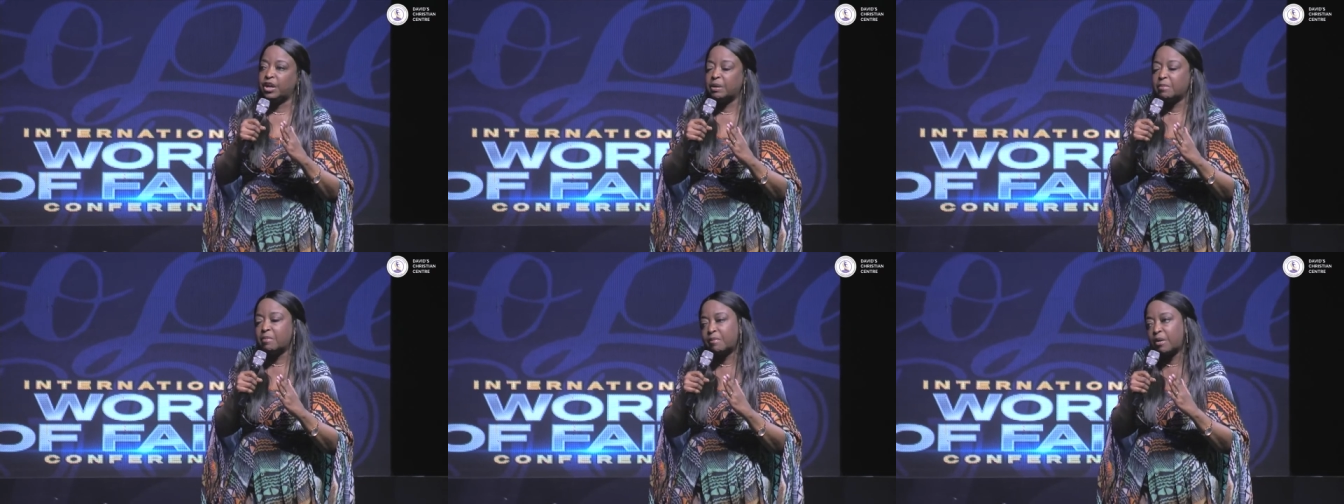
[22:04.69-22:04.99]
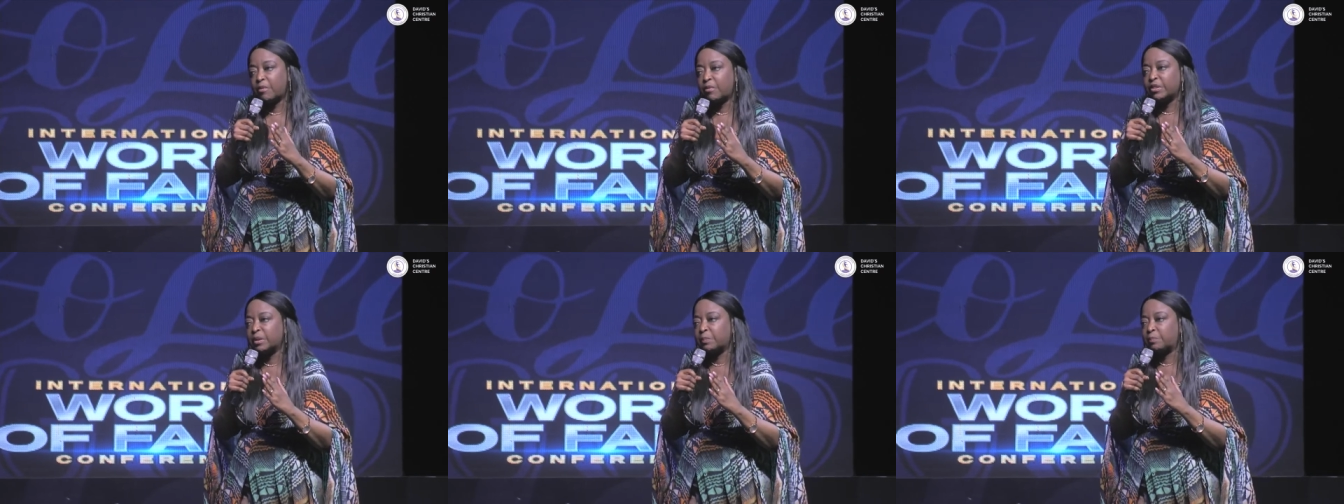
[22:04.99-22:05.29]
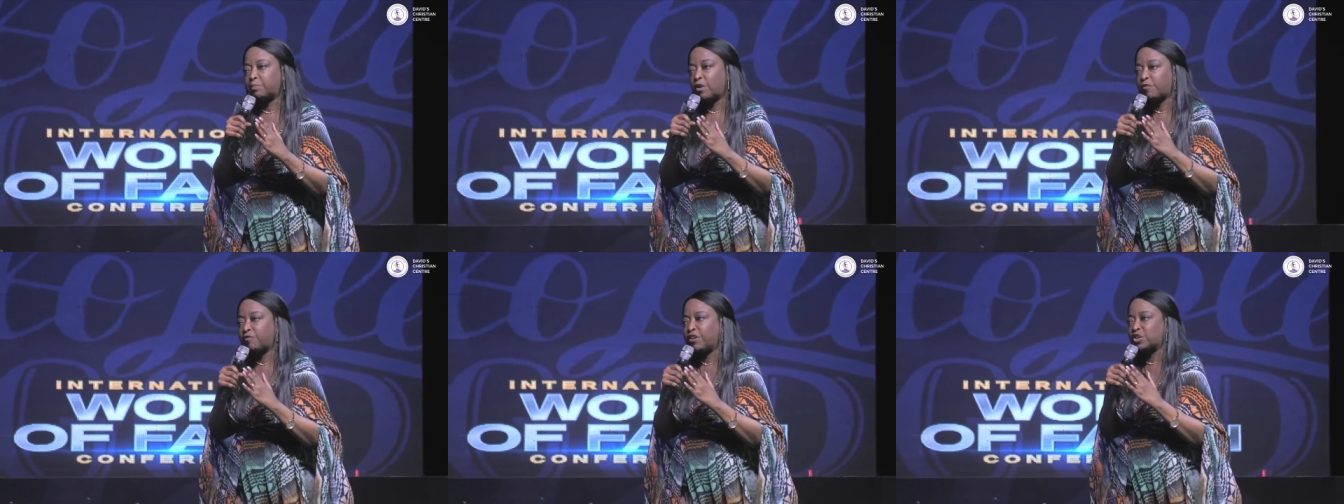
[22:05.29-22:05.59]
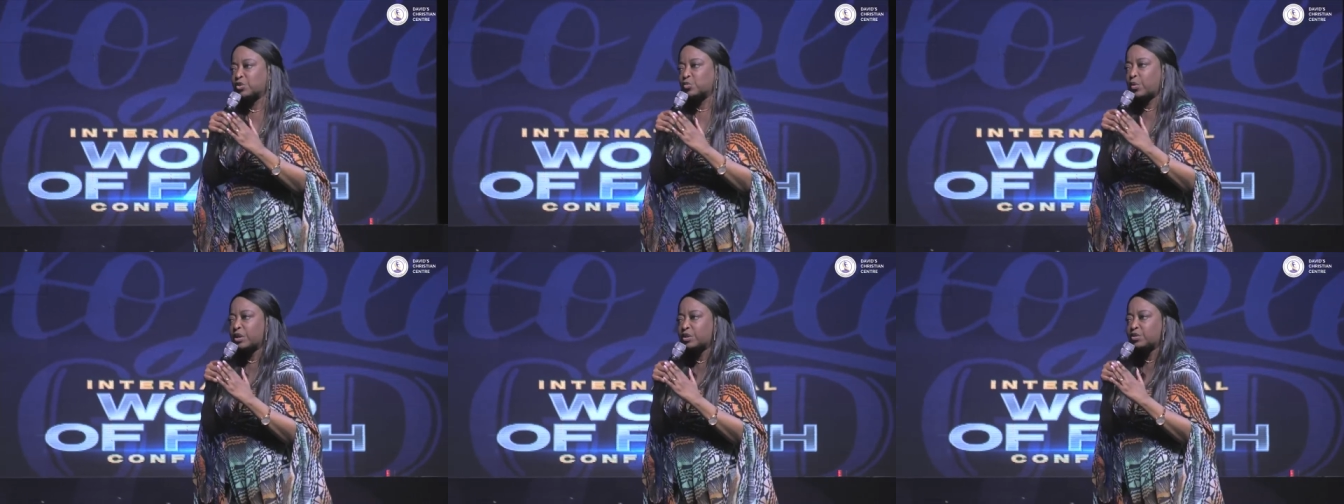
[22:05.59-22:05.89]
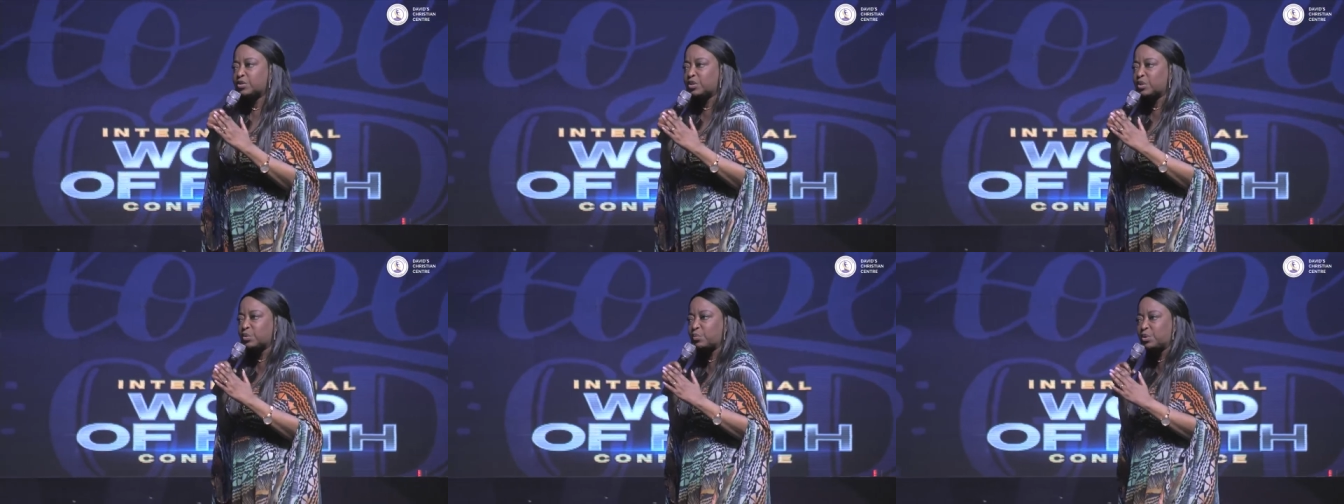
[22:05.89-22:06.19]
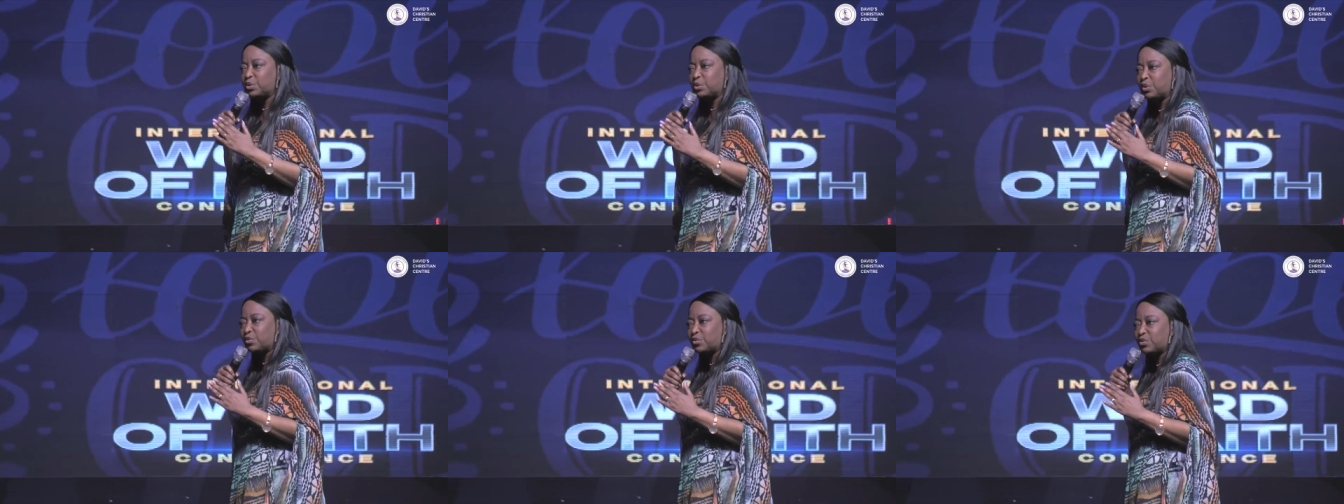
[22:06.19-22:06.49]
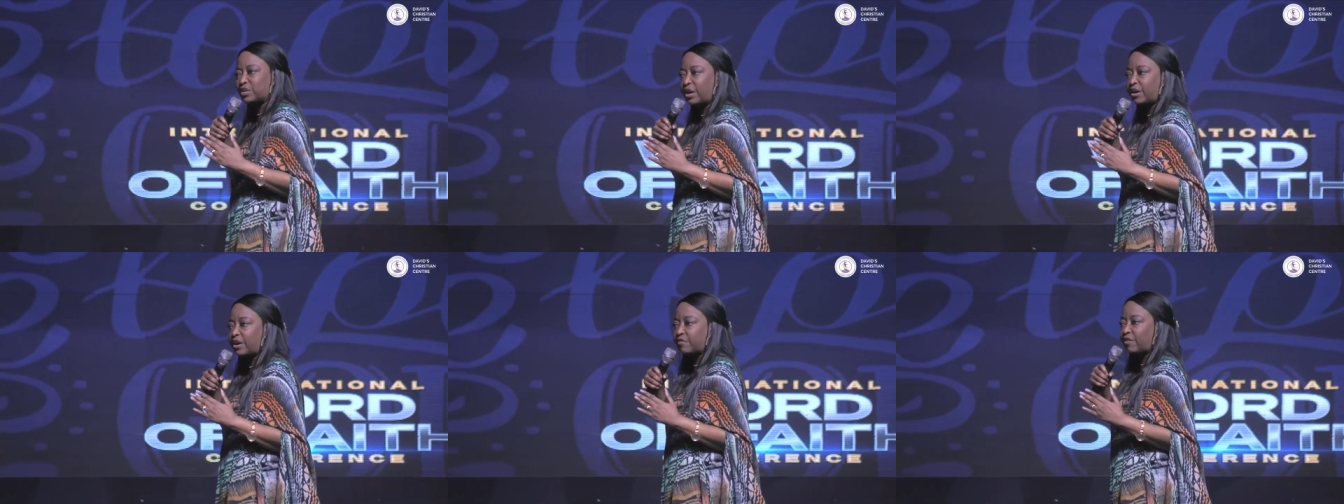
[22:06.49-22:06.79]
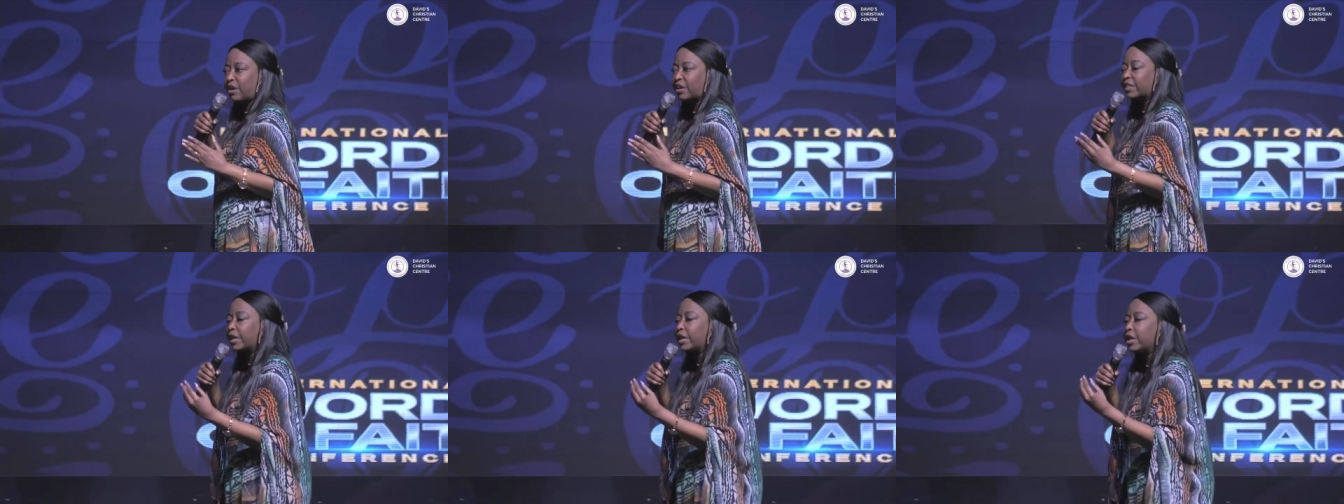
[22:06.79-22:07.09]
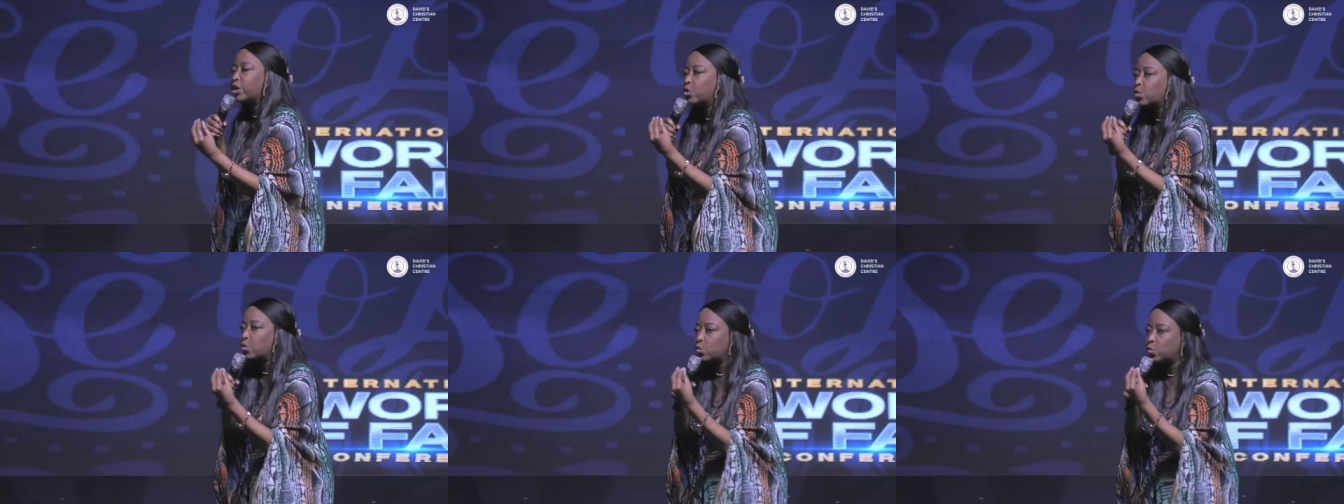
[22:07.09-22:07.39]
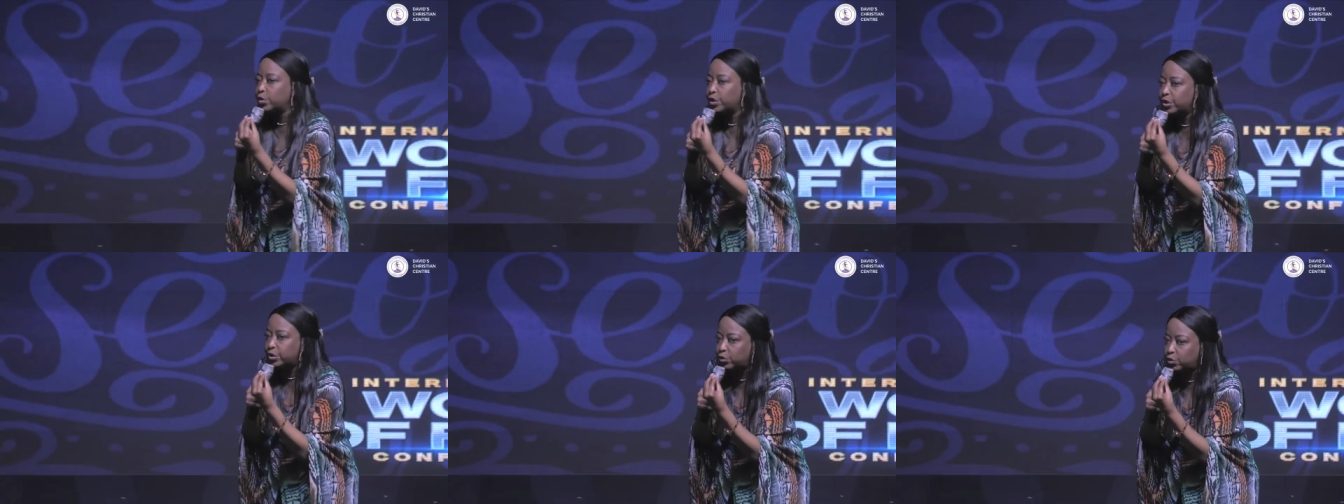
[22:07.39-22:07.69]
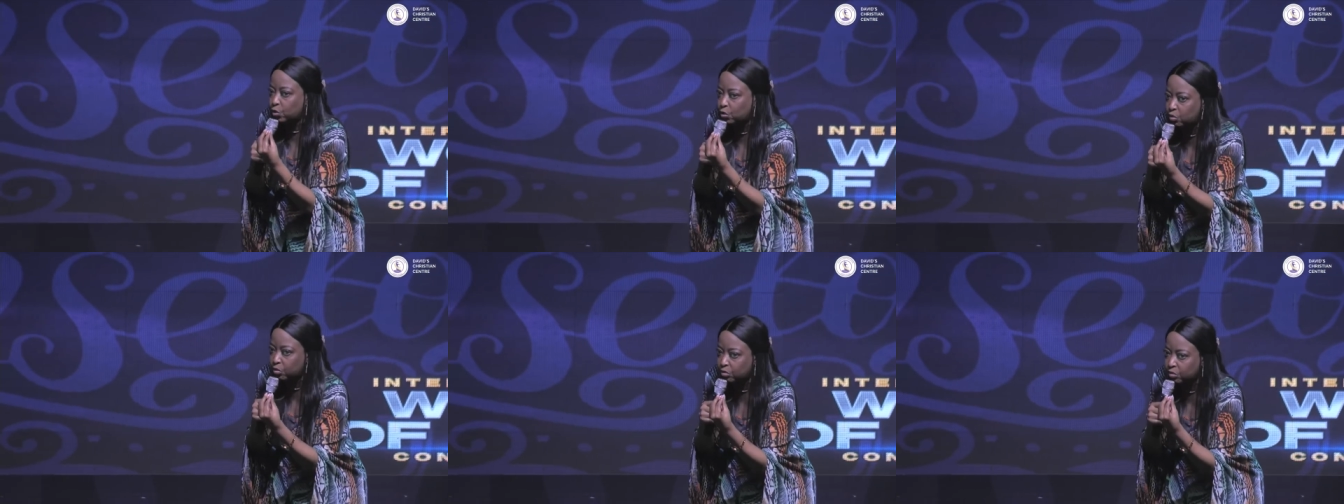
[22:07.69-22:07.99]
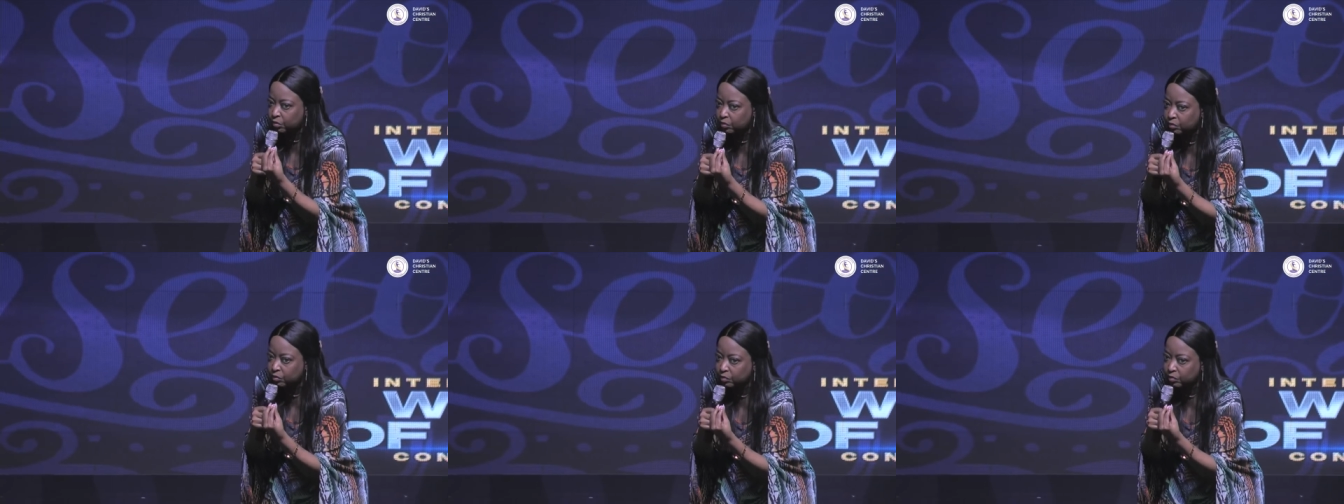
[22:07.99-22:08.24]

Remember when the prophet went to the widow of Zarephath? A widow.